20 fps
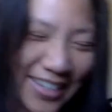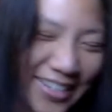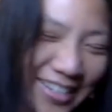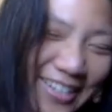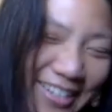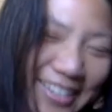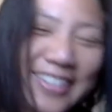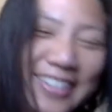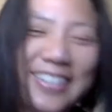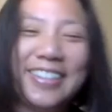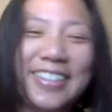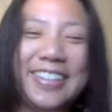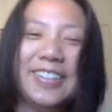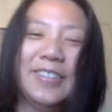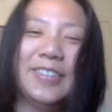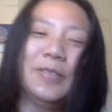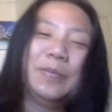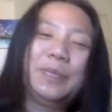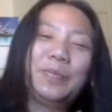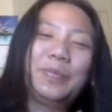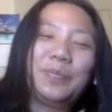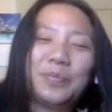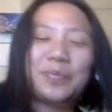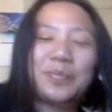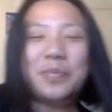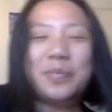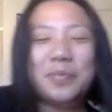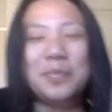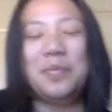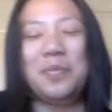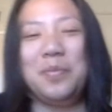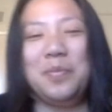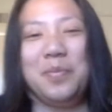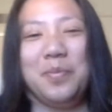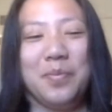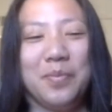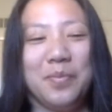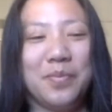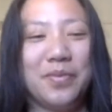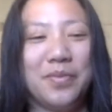It's super fun, actually.
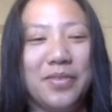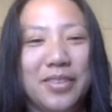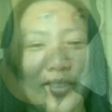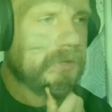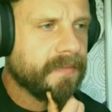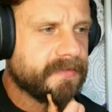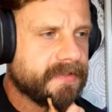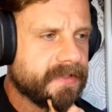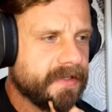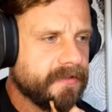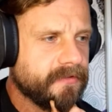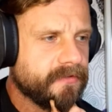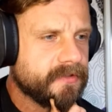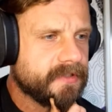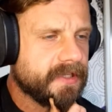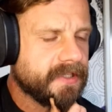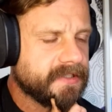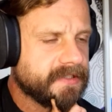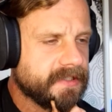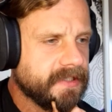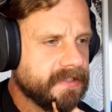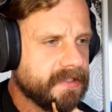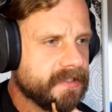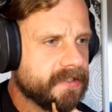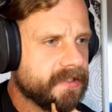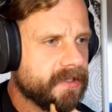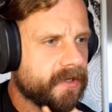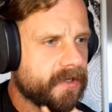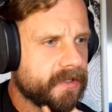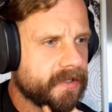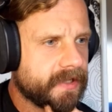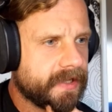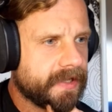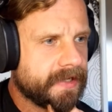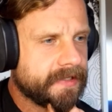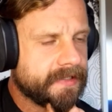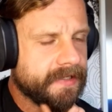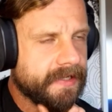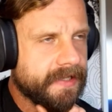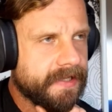I mean, like, I'm trying to digest it all,
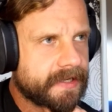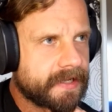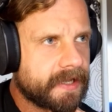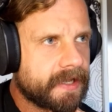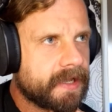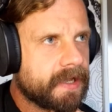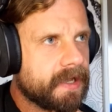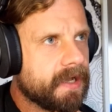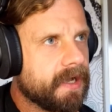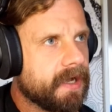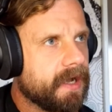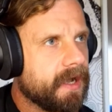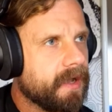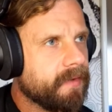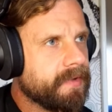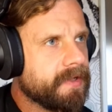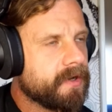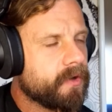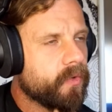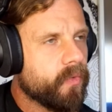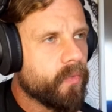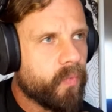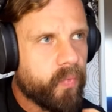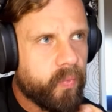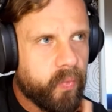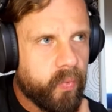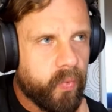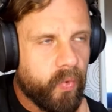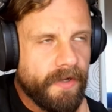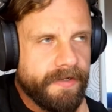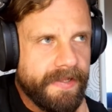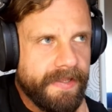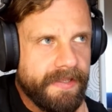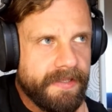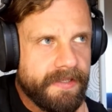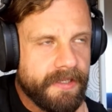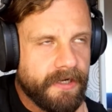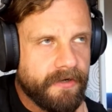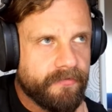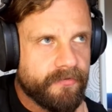and like, I mean, what I
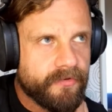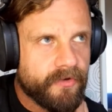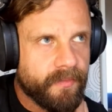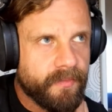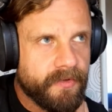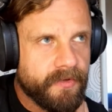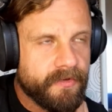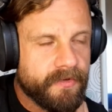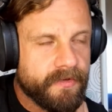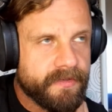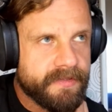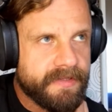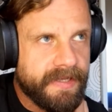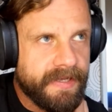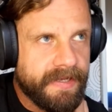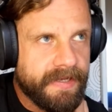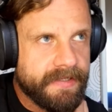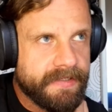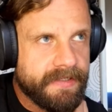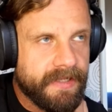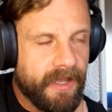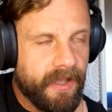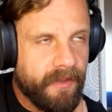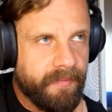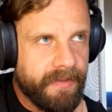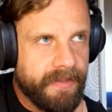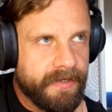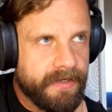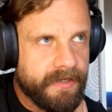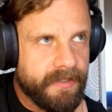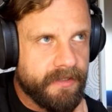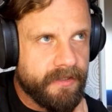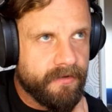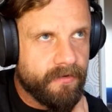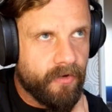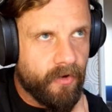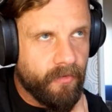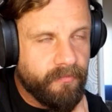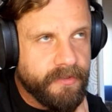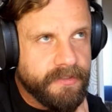hear from you that, I mean,
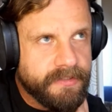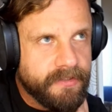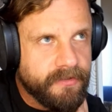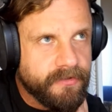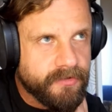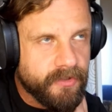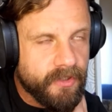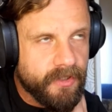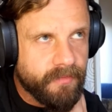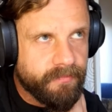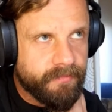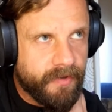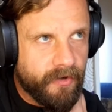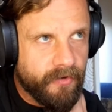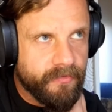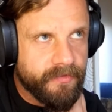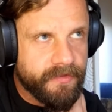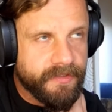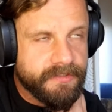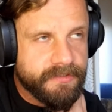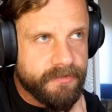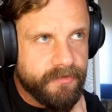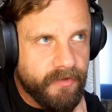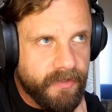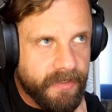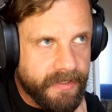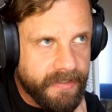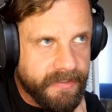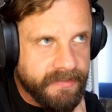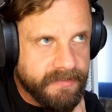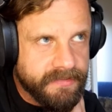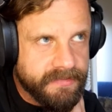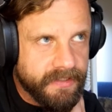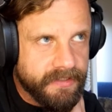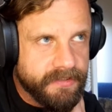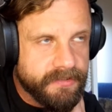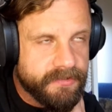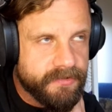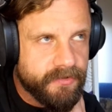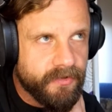obviously it's all about the students
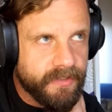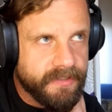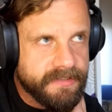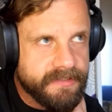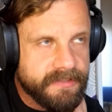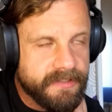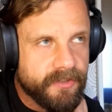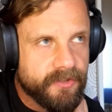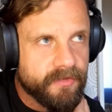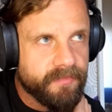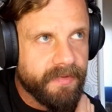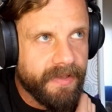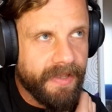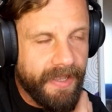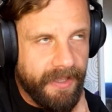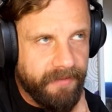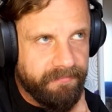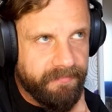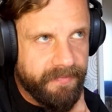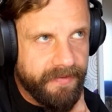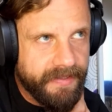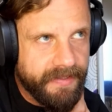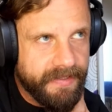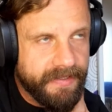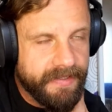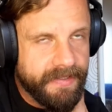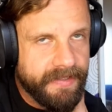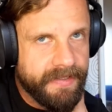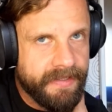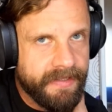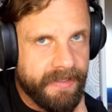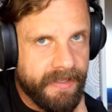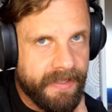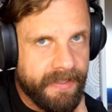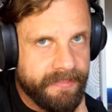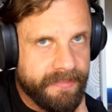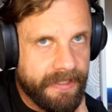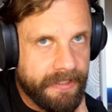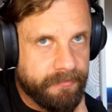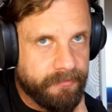and students need to be happy
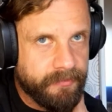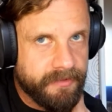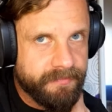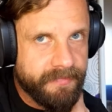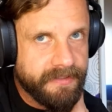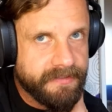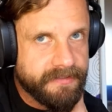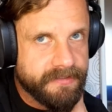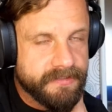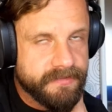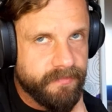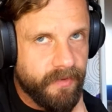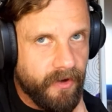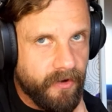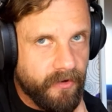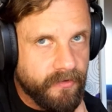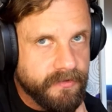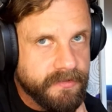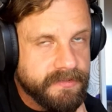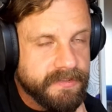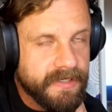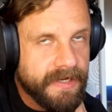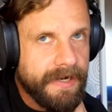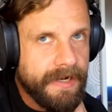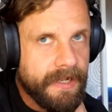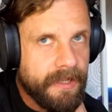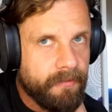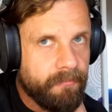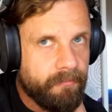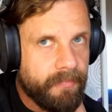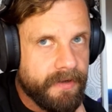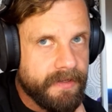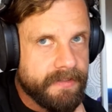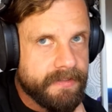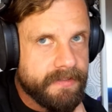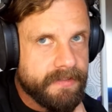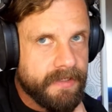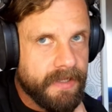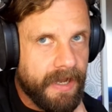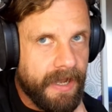and that what matters most.
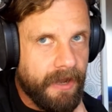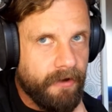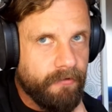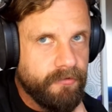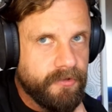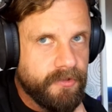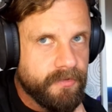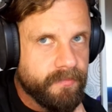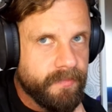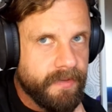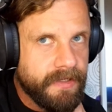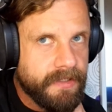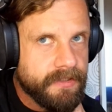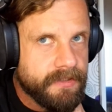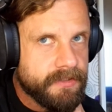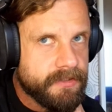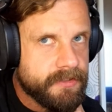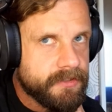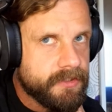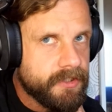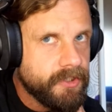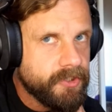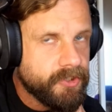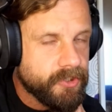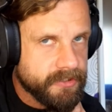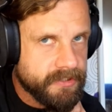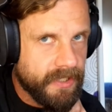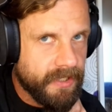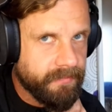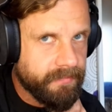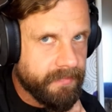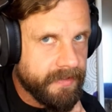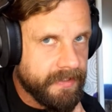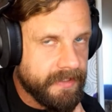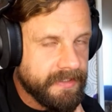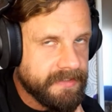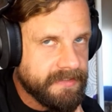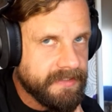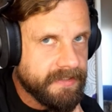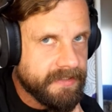But how to make teachers happy?
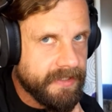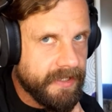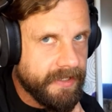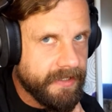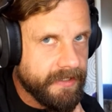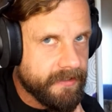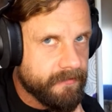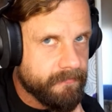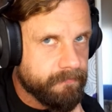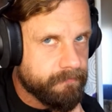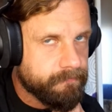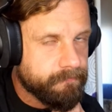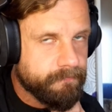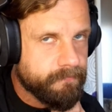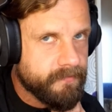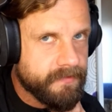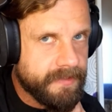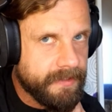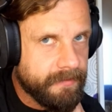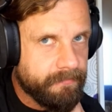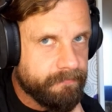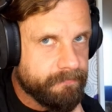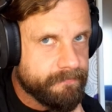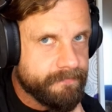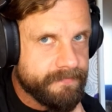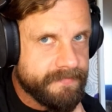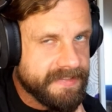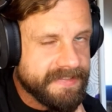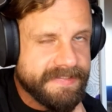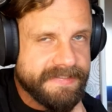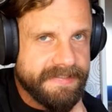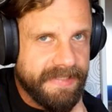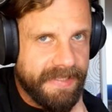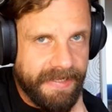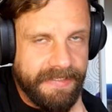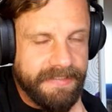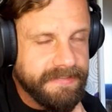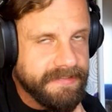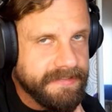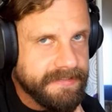Is it like the
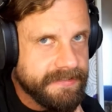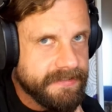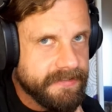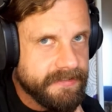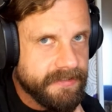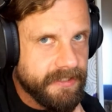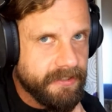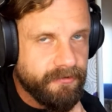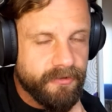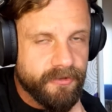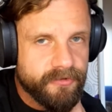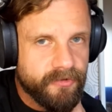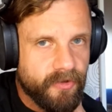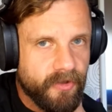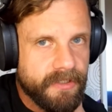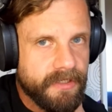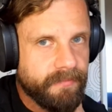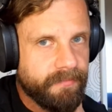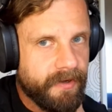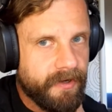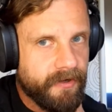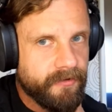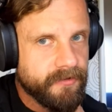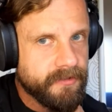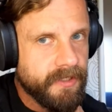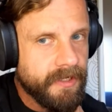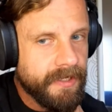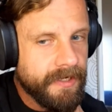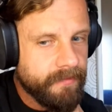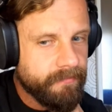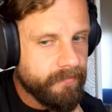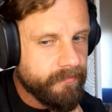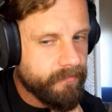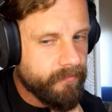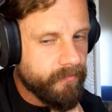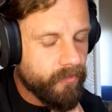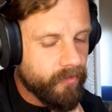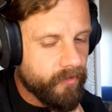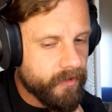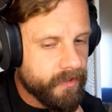slides that you're talking about,
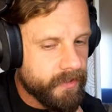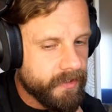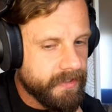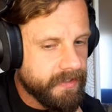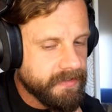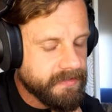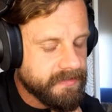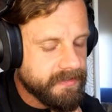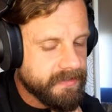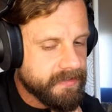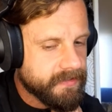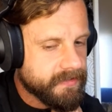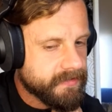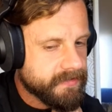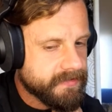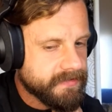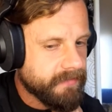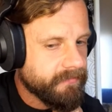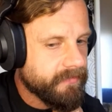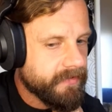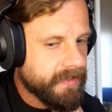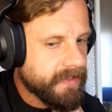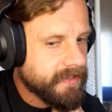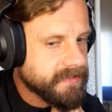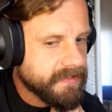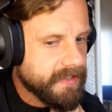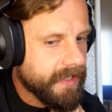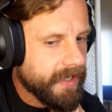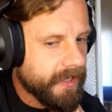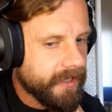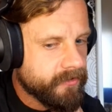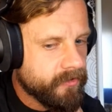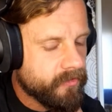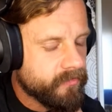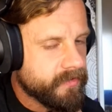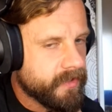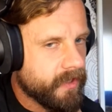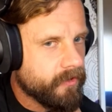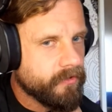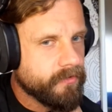or is it something else? Like I
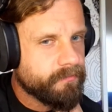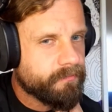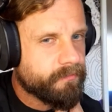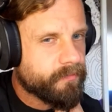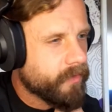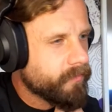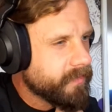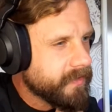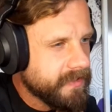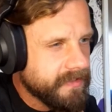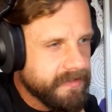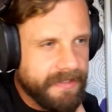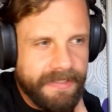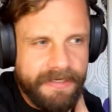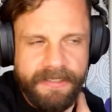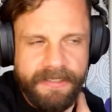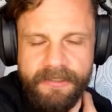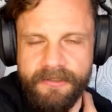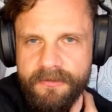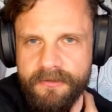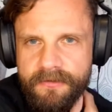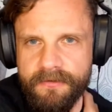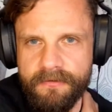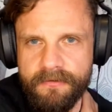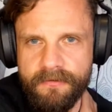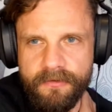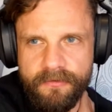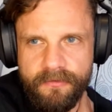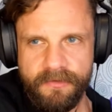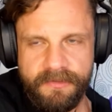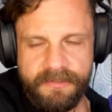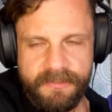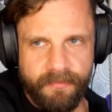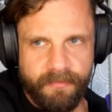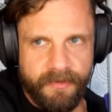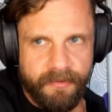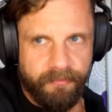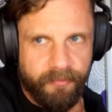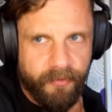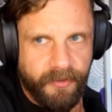know they all probably need to do
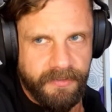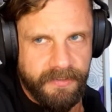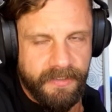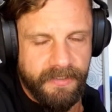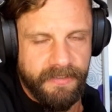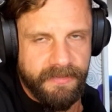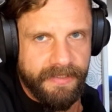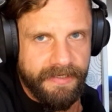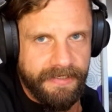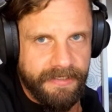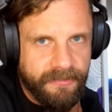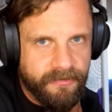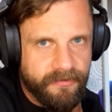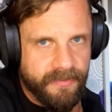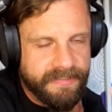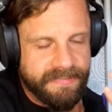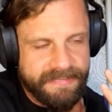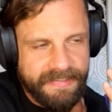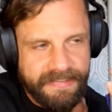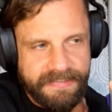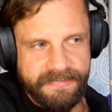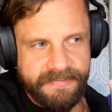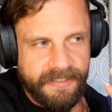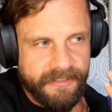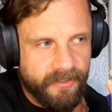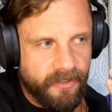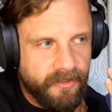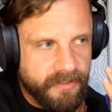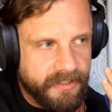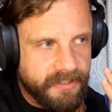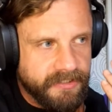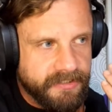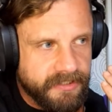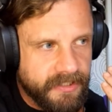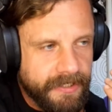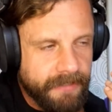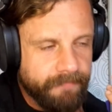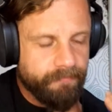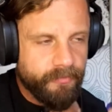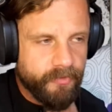some reporting, they need to assess the knowledge.
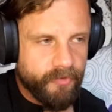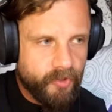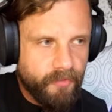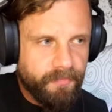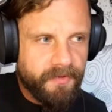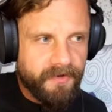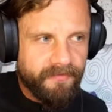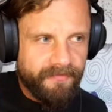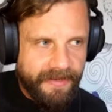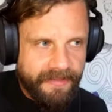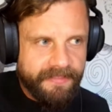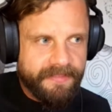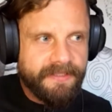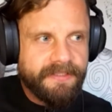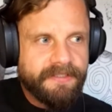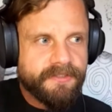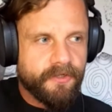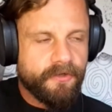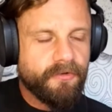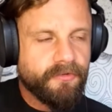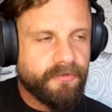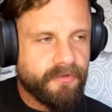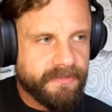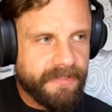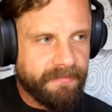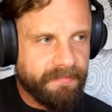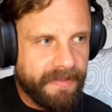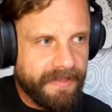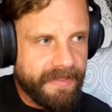Do you provide this all to them?